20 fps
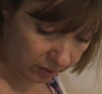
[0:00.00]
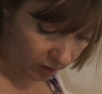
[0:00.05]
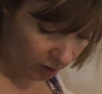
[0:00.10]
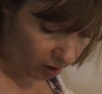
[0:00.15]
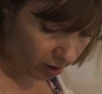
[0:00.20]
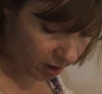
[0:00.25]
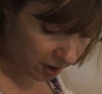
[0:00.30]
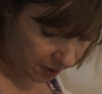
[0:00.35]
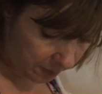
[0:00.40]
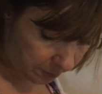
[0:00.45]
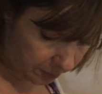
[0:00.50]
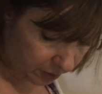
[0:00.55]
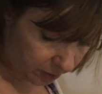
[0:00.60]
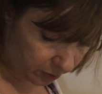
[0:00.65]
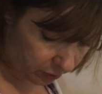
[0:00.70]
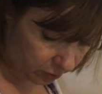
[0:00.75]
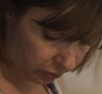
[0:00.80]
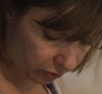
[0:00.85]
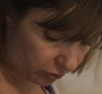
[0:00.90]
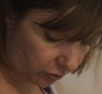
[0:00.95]
It's hot up
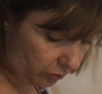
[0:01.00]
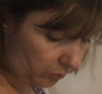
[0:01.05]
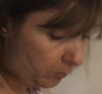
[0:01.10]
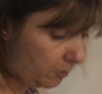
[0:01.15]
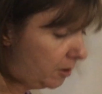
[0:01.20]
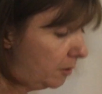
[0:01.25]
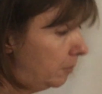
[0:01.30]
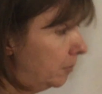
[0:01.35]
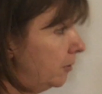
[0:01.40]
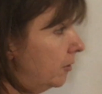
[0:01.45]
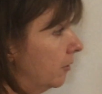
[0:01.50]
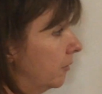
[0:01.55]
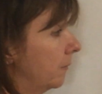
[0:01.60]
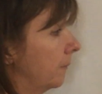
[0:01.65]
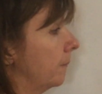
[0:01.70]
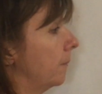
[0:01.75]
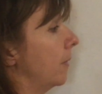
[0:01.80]
here. Should you be up here?